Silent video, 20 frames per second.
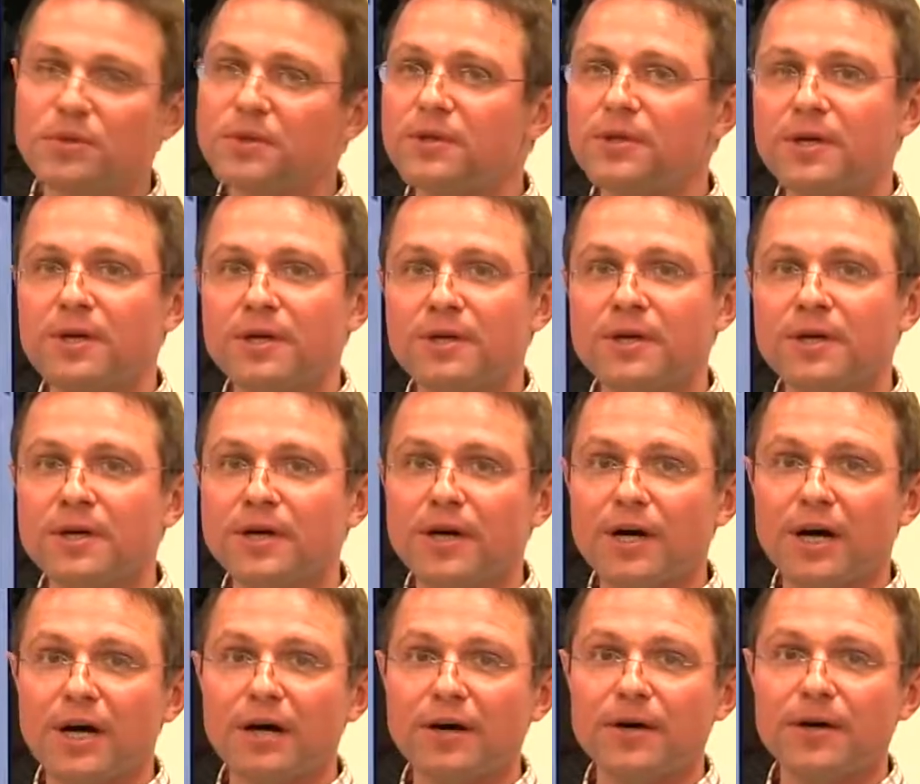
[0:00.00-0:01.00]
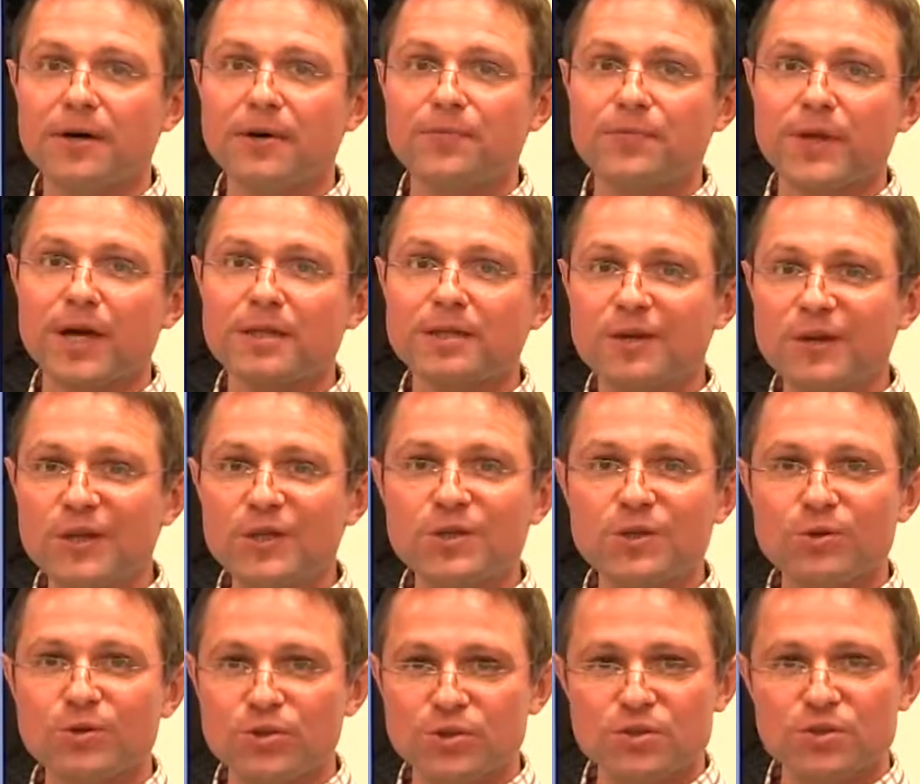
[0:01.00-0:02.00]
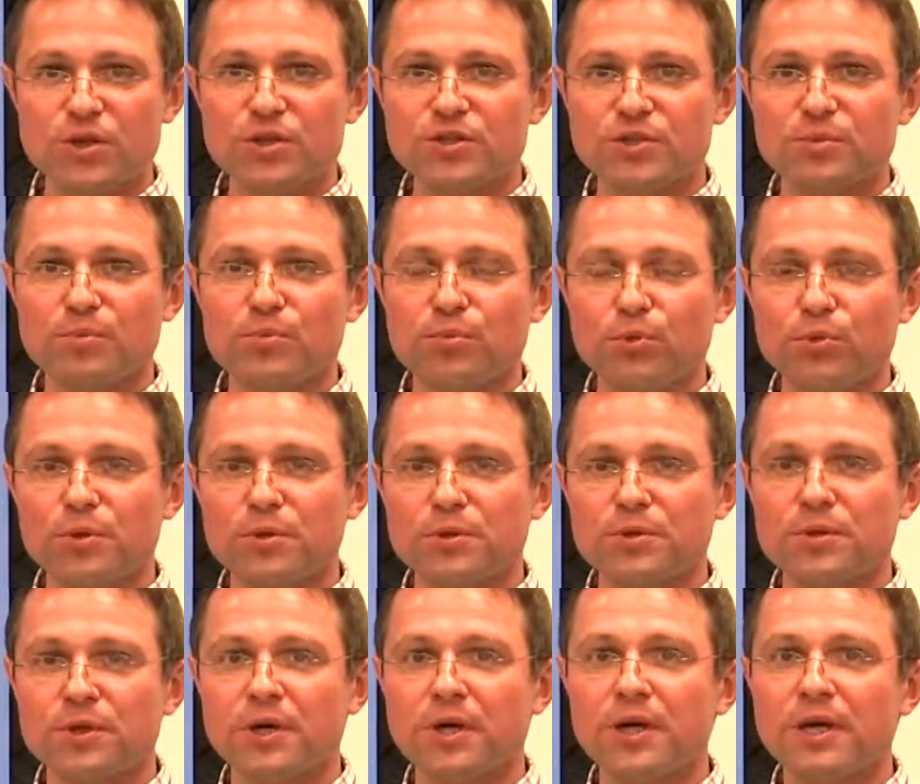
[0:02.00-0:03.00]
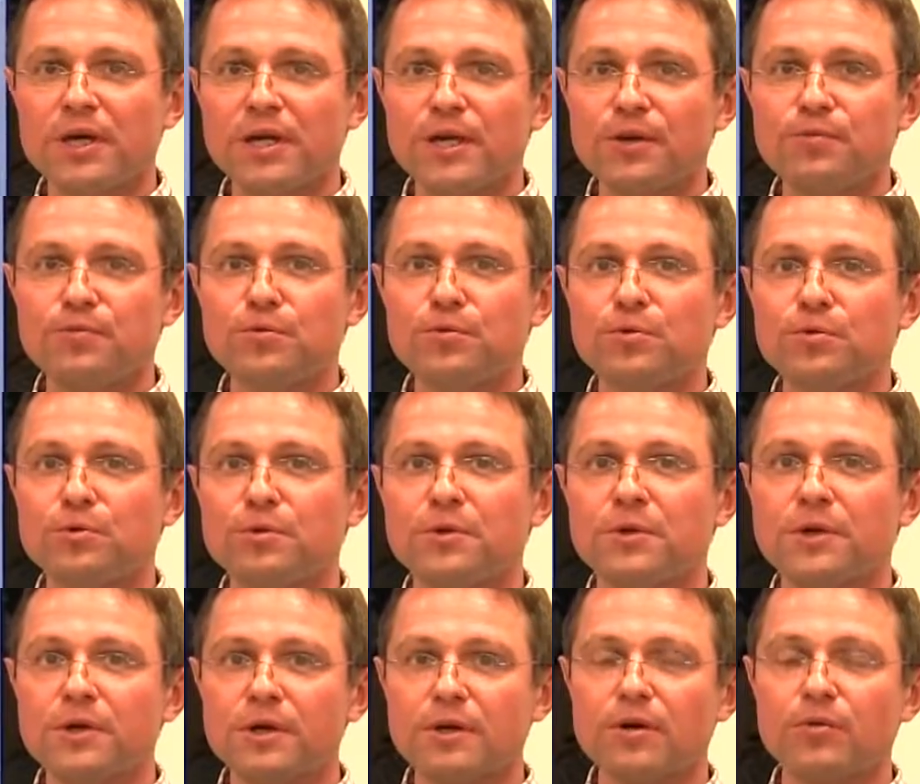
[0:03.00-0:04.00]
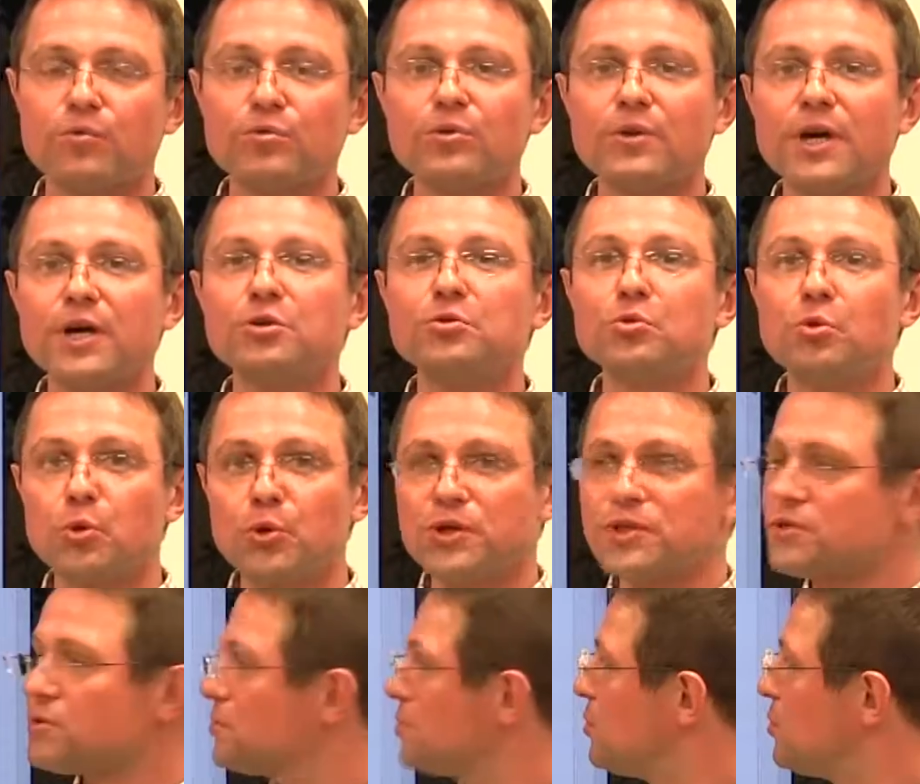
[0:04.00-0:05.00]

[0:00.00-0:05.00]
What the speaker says: be the analytical starting point if you would like to reason